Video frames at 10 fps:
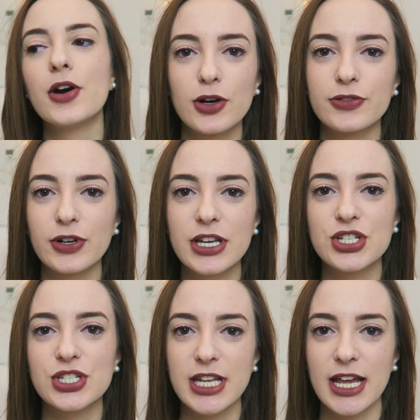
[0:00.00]
or for
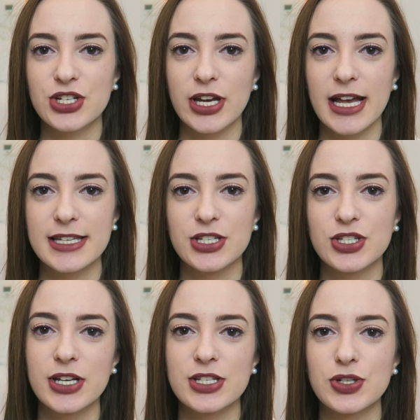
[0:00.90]
each stage I guess, because
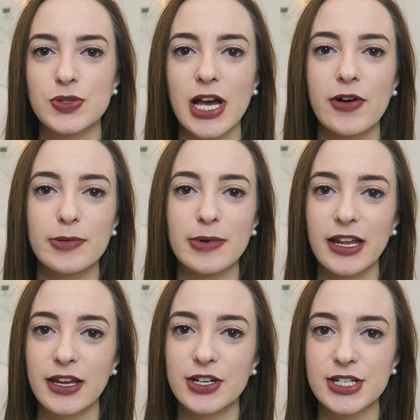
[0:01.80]
you can choose however
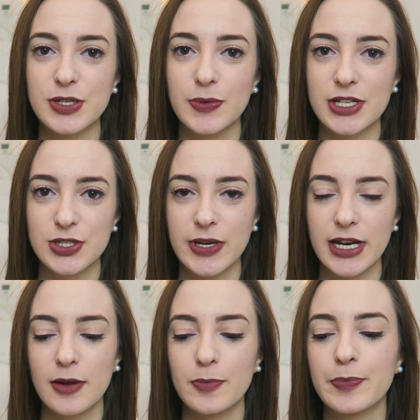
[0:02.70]
many years you want to do it
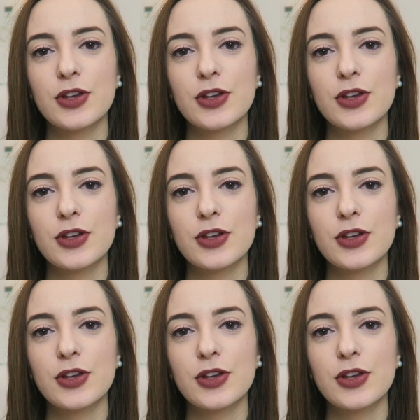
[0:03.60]
in.